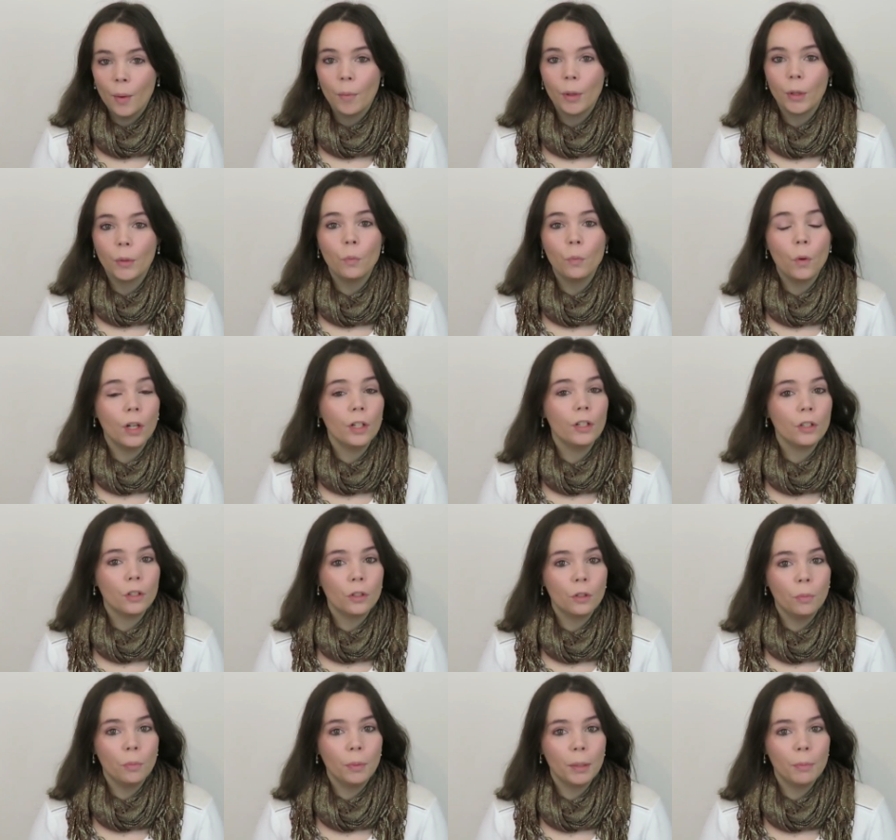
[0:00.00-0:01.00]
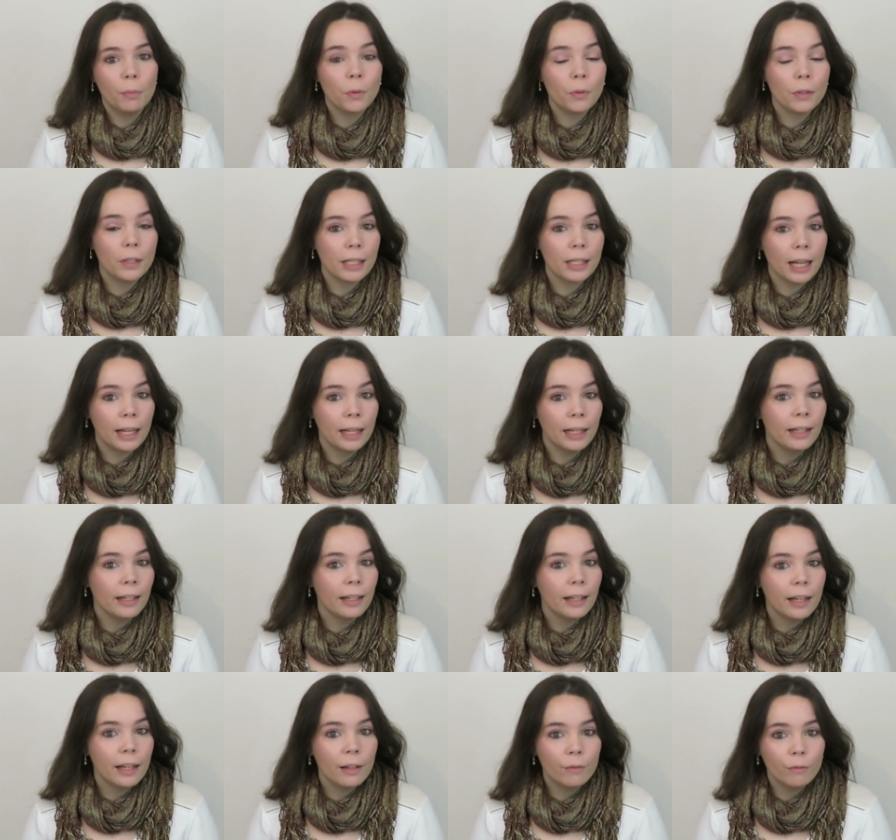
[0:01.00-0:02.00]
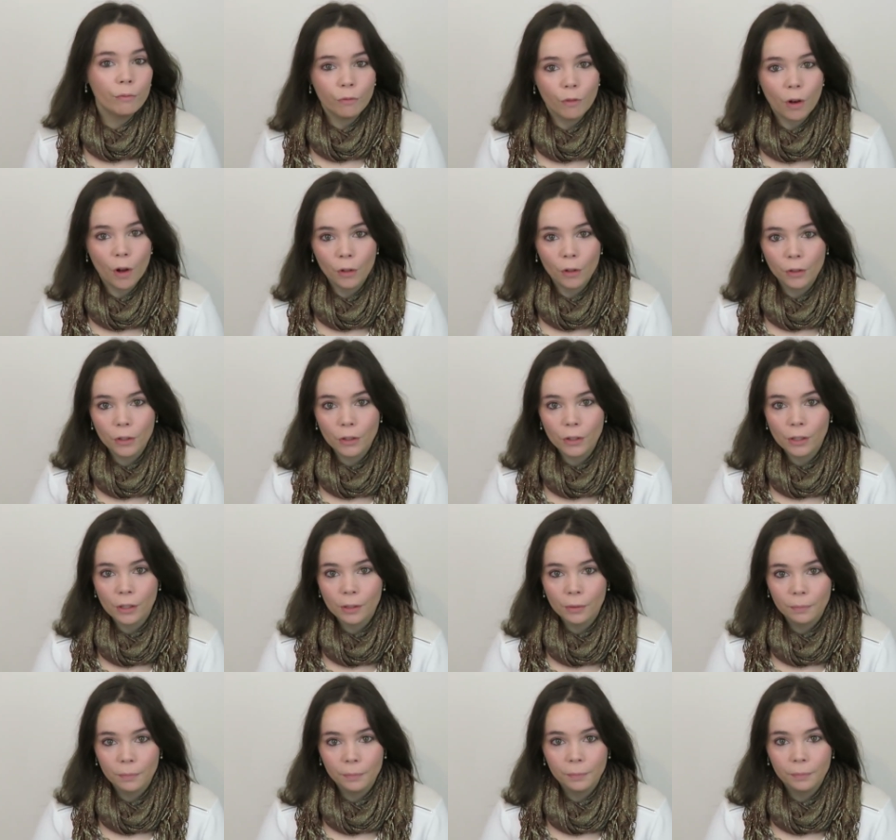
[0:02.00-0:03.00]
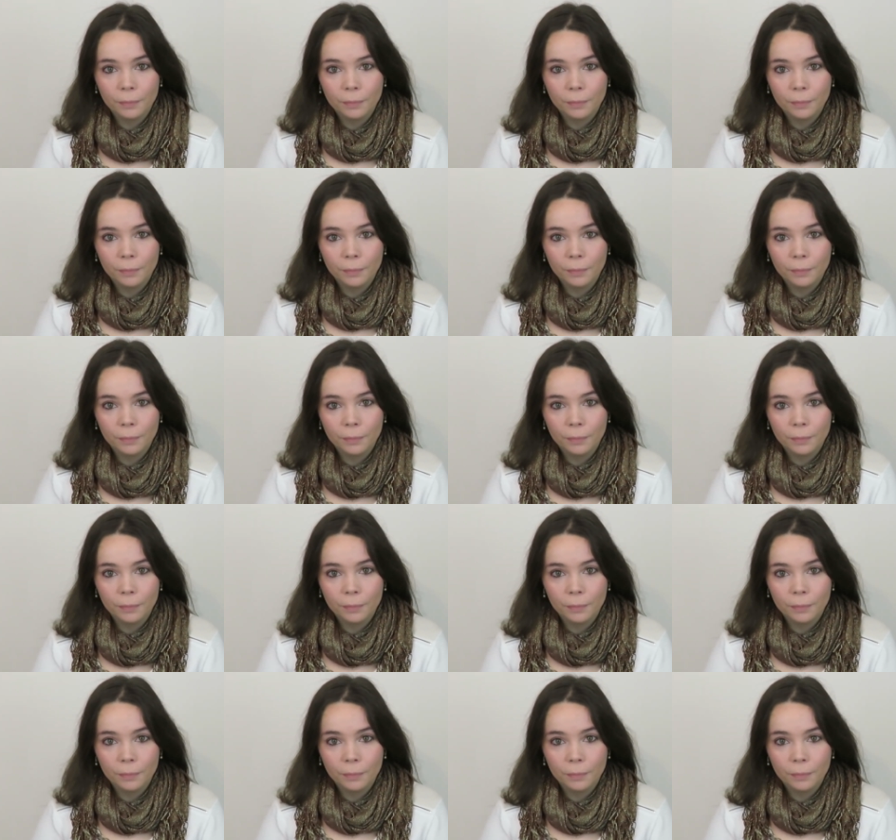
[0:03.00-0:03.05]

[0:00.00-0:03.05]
But what do people say in France?